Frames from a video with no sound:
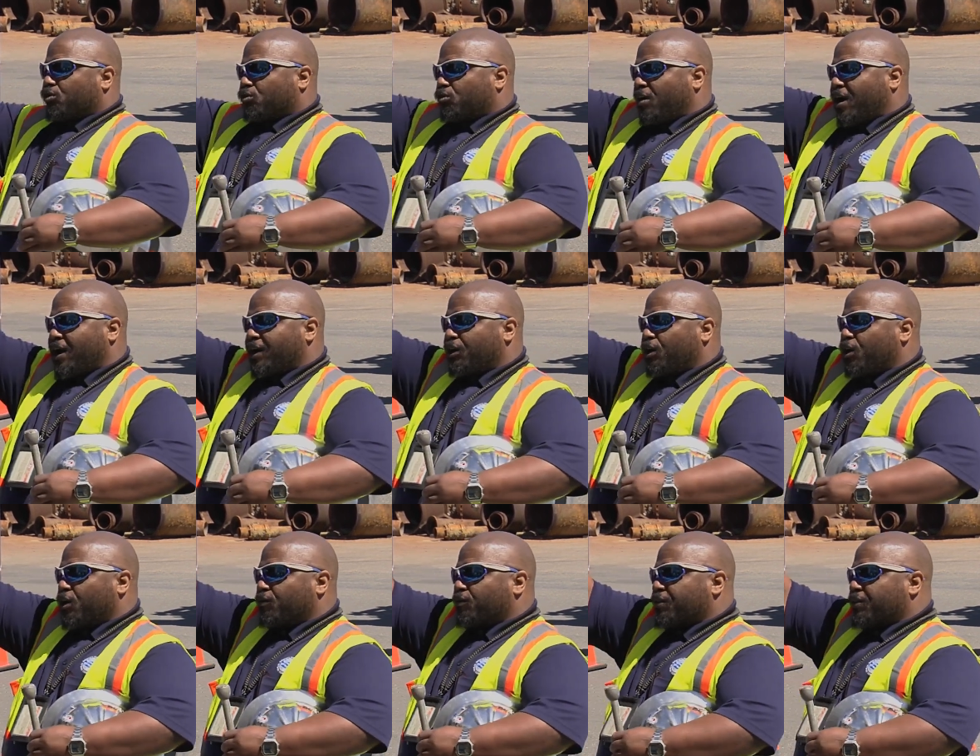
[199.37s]
right
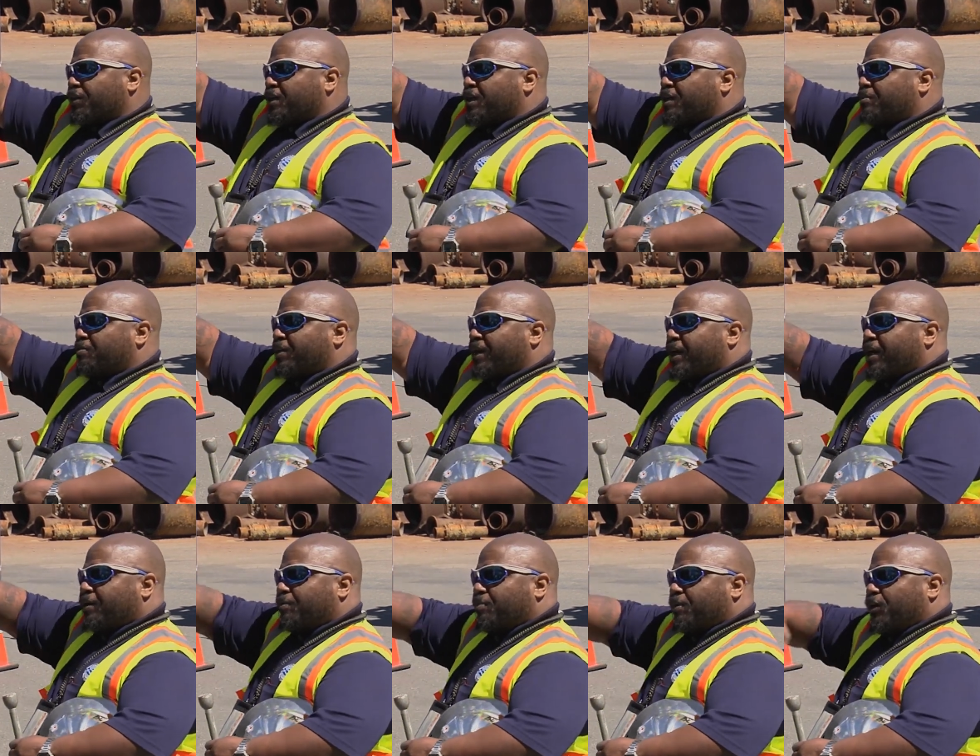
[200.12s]
over the
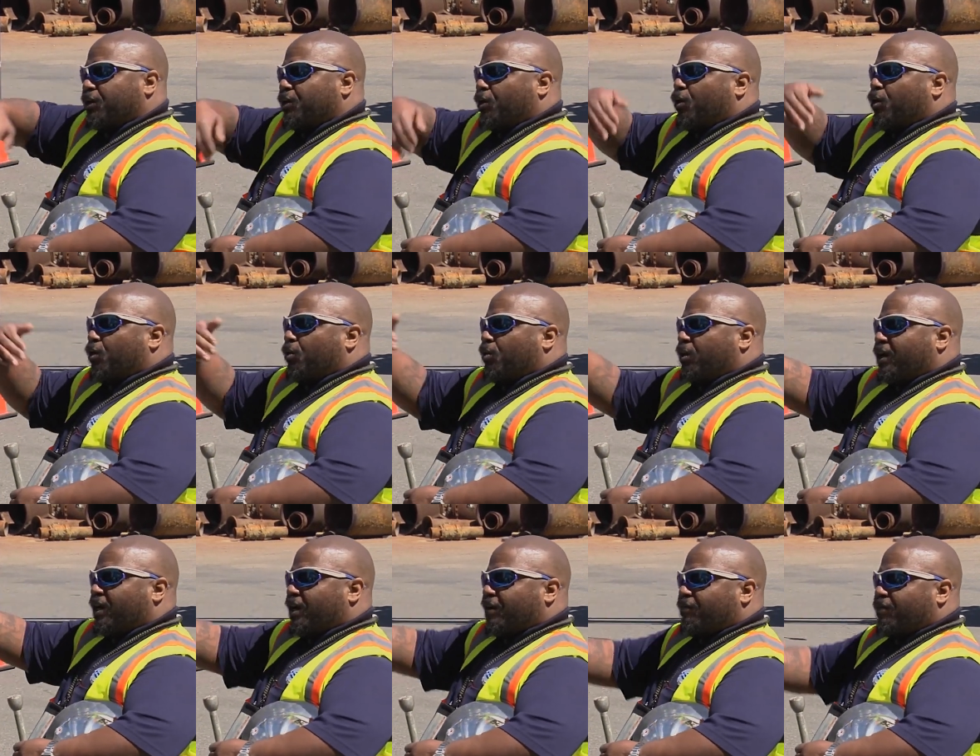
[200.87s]
embankment or
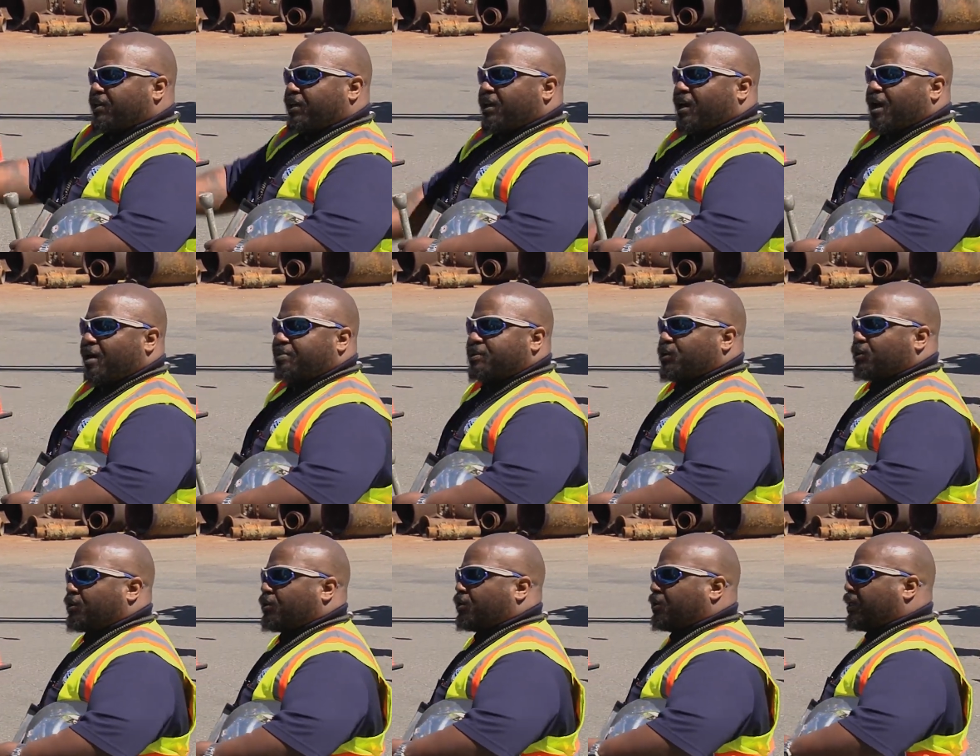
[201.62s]
whatever the
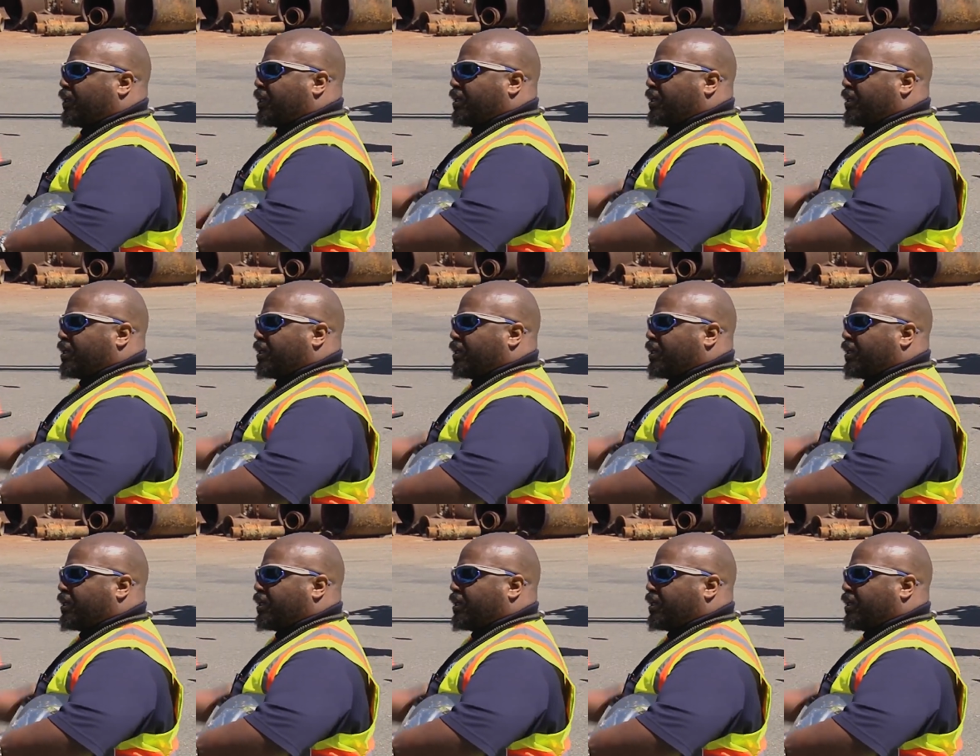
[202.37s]
obstacle